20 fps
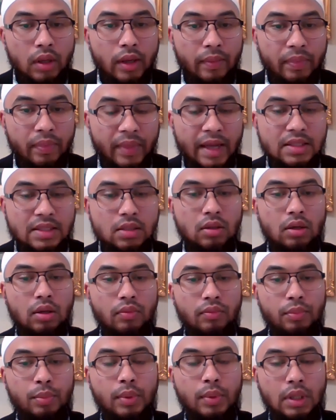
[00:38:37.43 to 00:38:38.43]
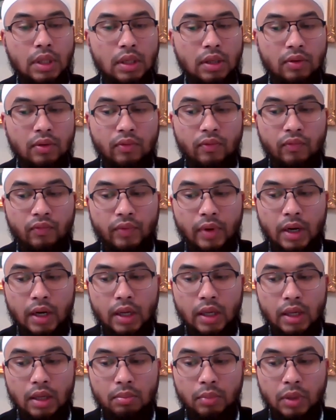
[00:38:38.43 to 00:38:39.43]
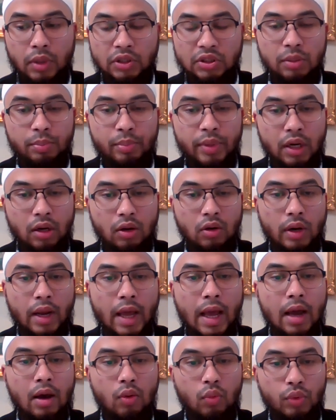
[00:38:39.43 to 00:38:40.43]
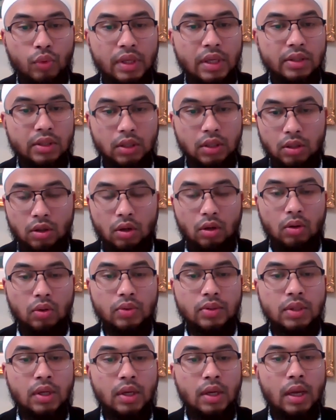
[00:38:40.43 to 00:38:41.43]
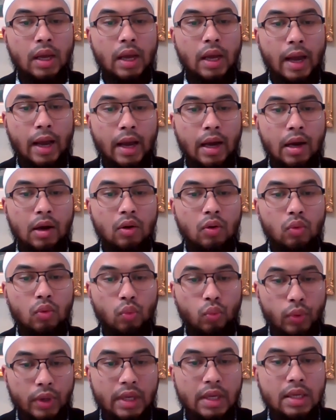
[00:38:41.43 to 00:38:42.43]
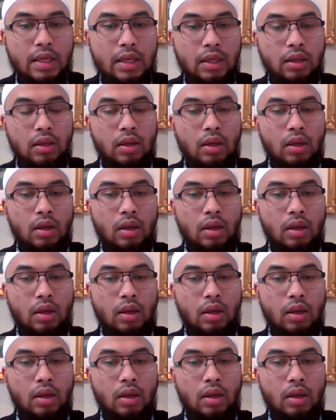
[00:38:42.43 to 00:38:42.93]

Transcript: And that's going to be very much dependent on how we as adults, how we